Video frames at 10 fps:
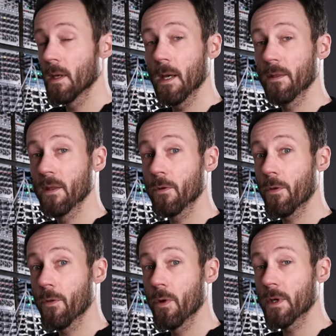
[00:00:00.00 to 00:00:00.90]
and the
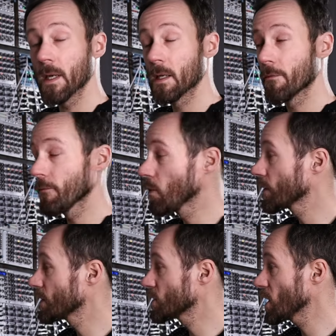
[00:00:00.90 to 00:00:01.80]
third and the
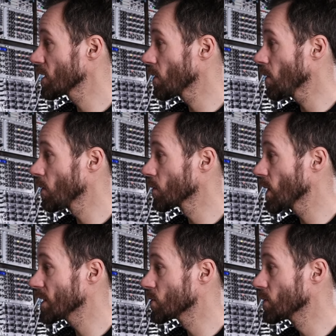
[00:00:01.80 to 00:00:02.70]
fourth channel all the
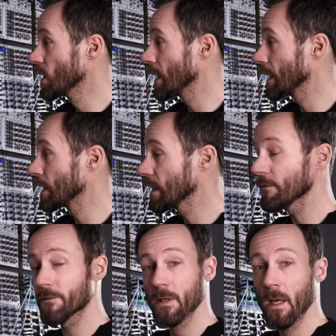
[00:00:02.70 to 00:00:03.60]
way to the
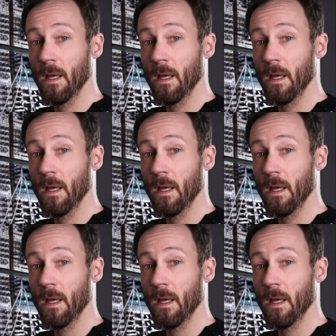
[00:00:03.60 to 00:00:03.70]
left,